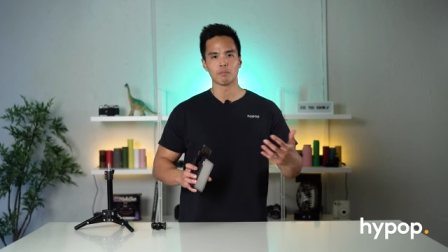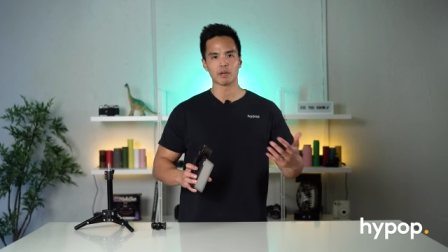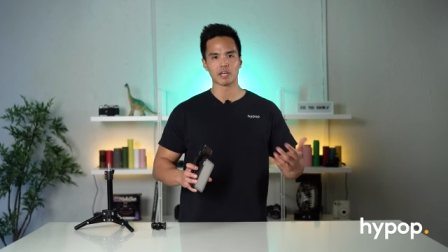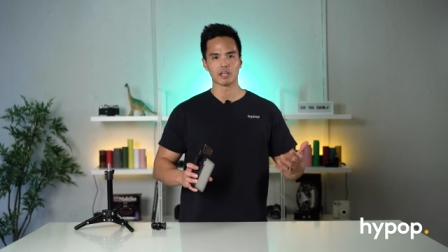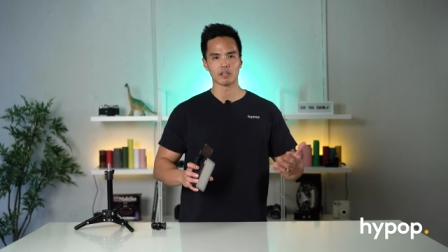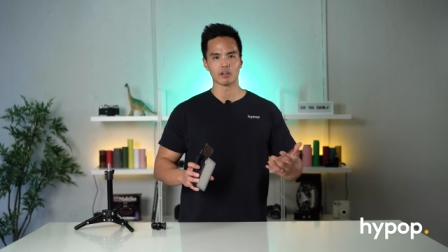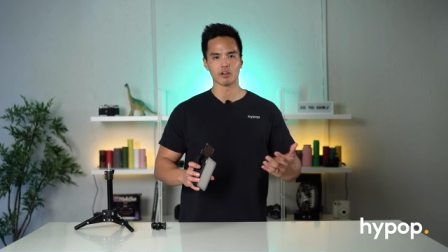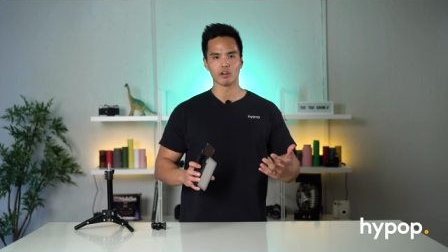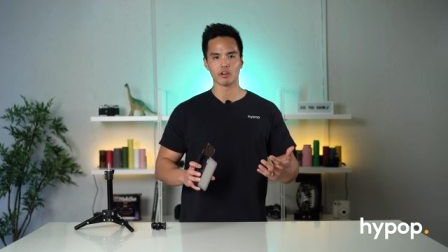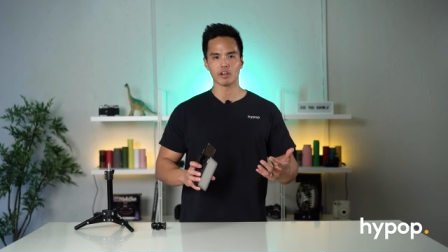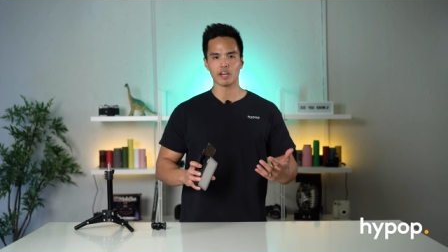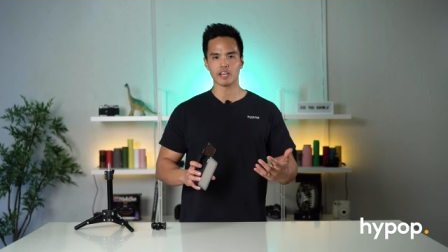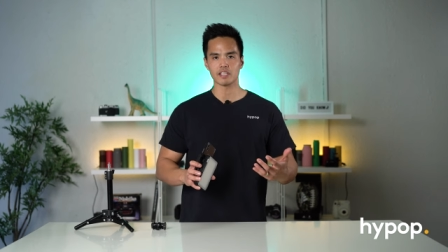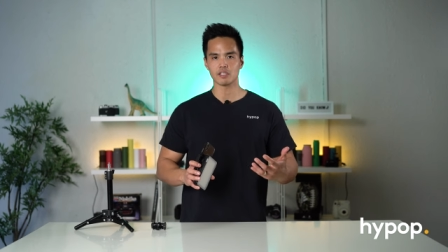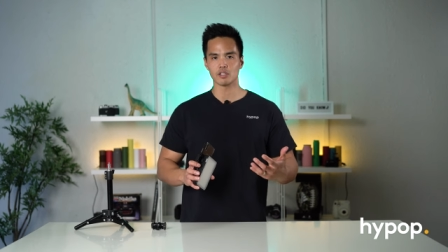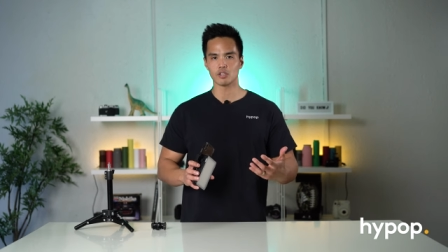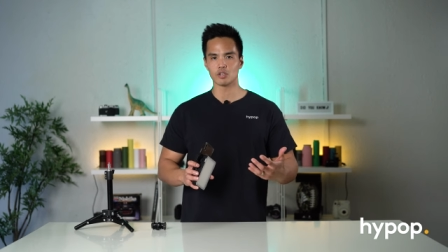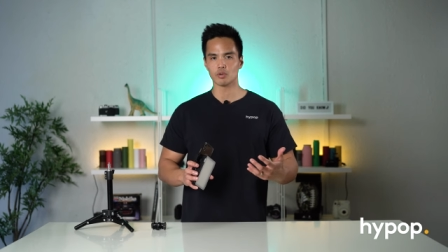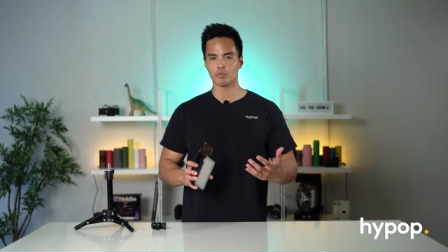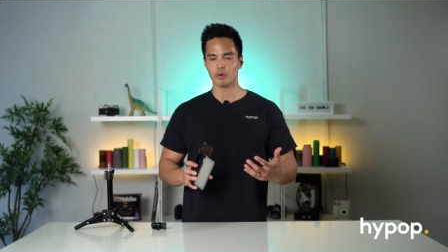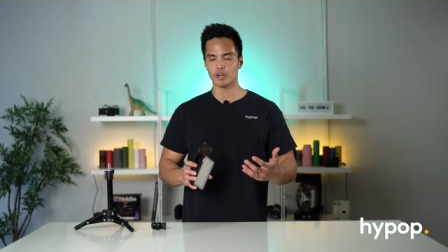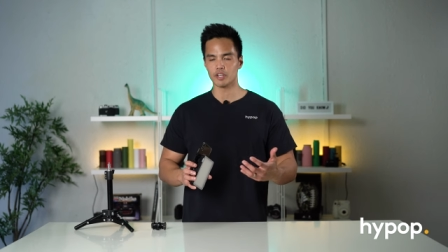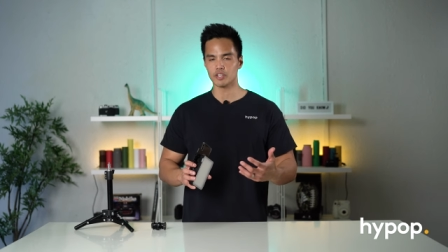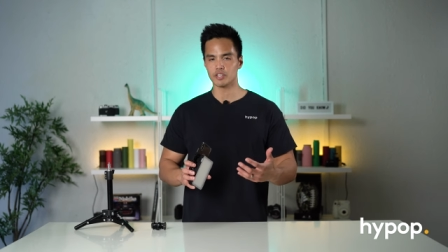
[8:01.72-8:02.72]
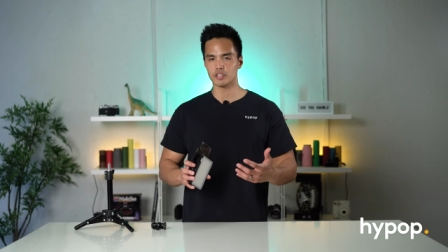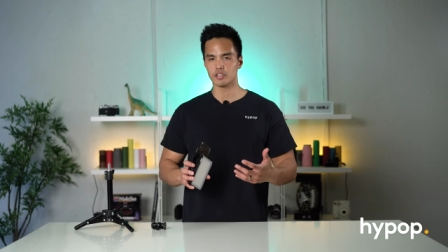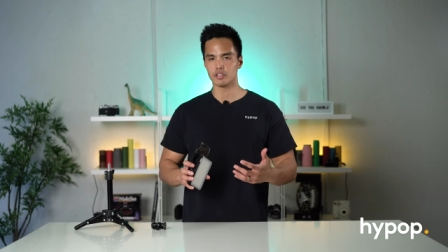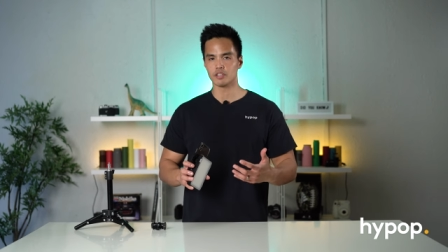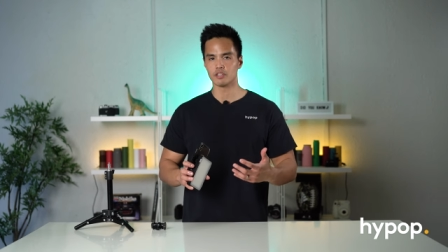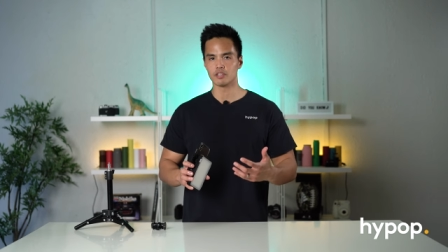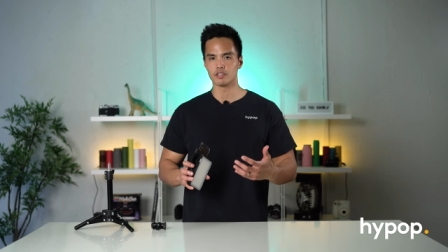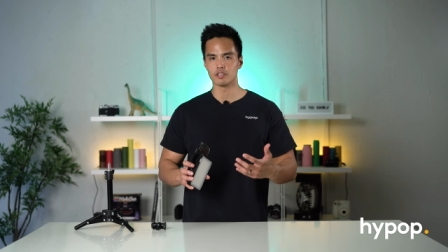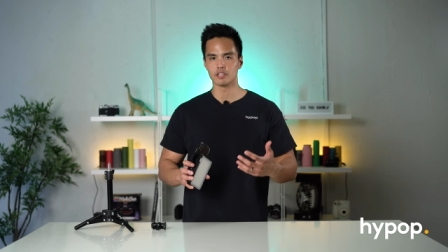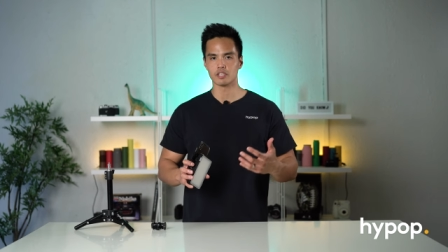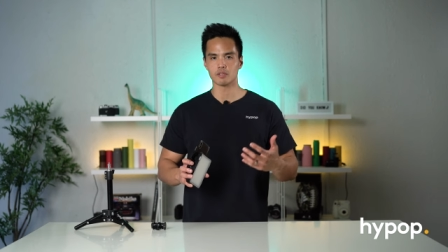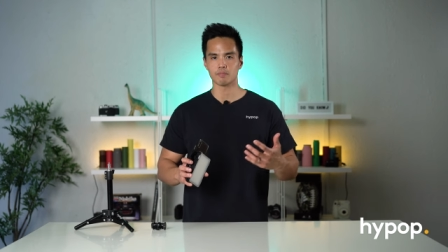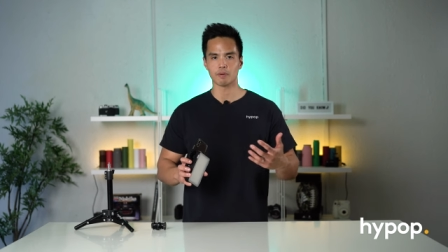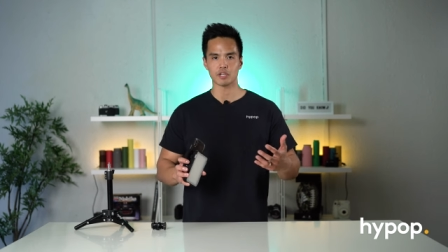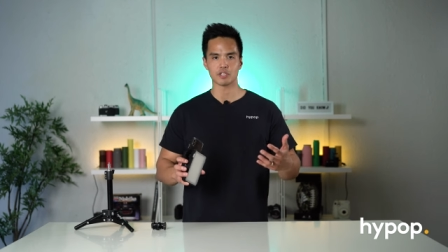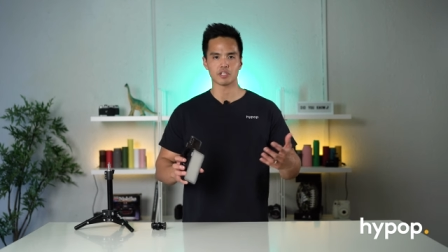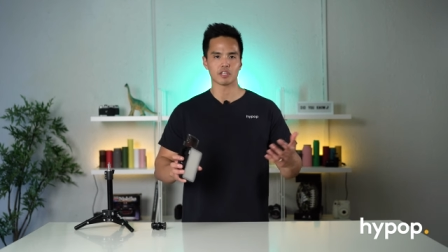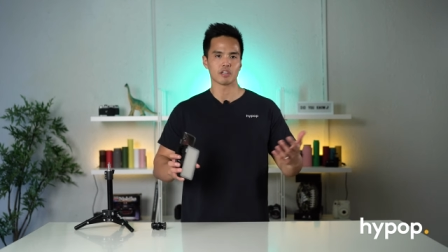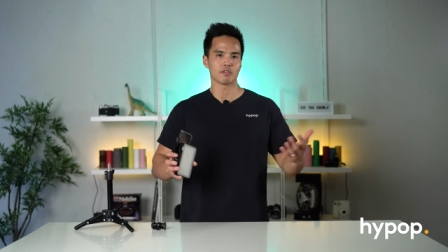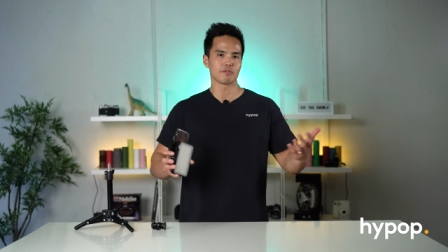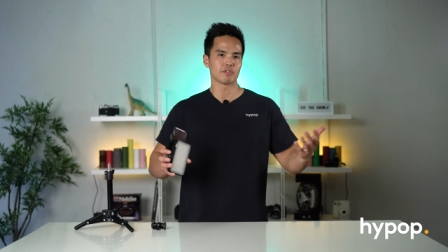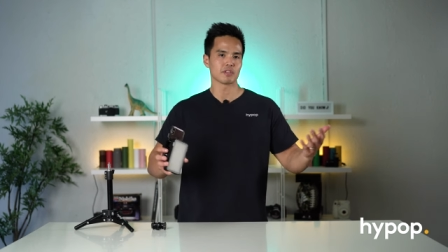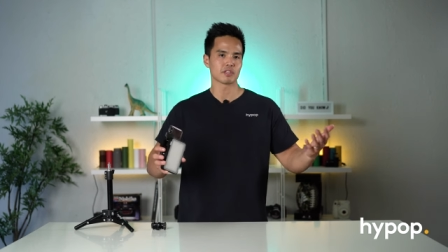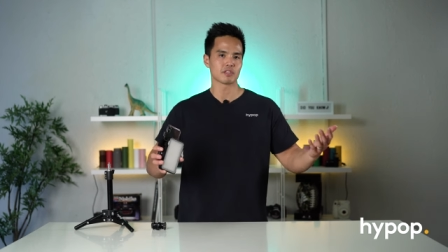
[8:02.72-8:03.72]
But in low light situations,
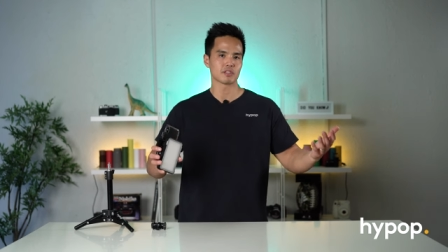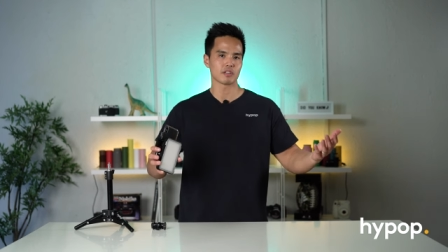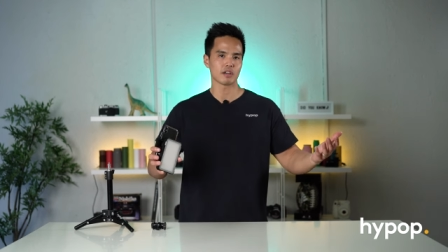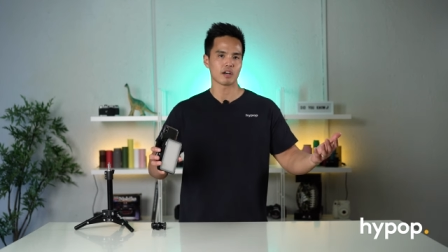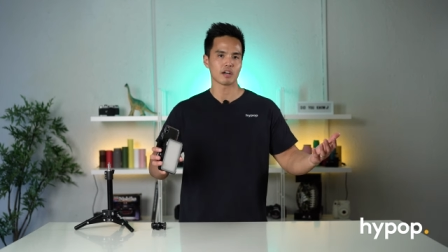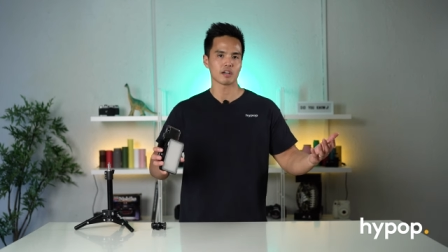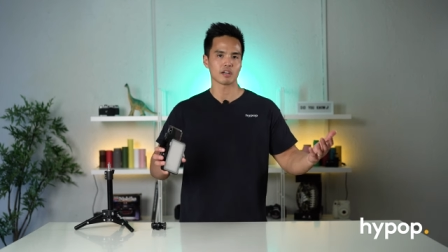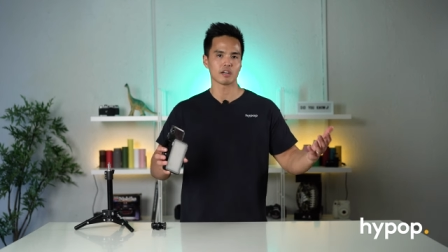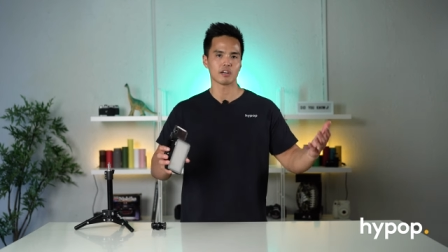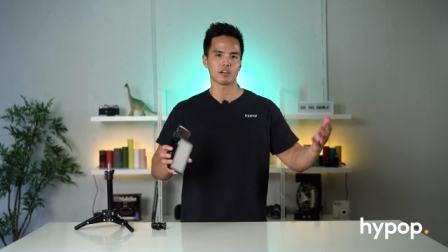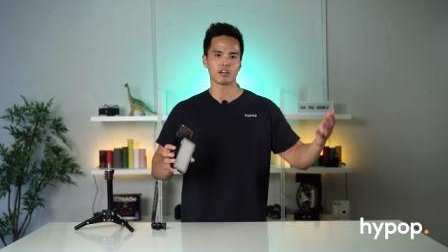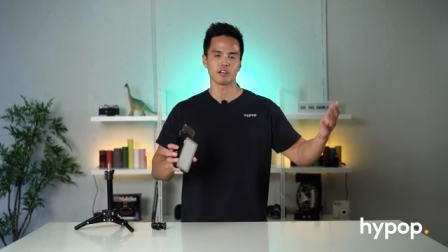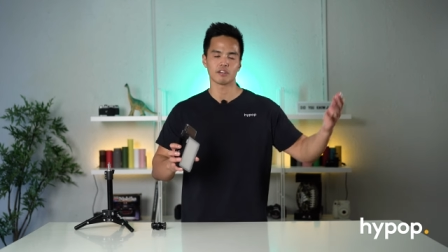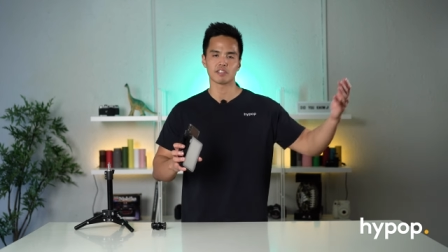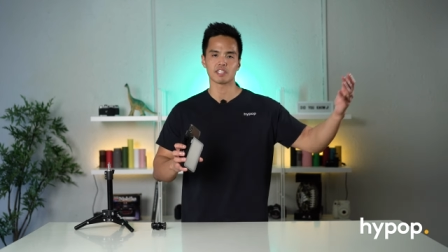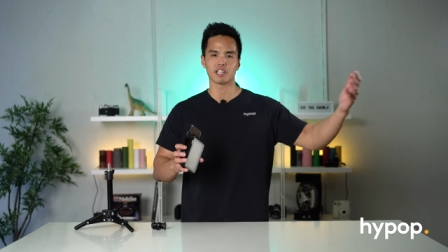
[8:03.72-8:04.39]
especially if it's darker,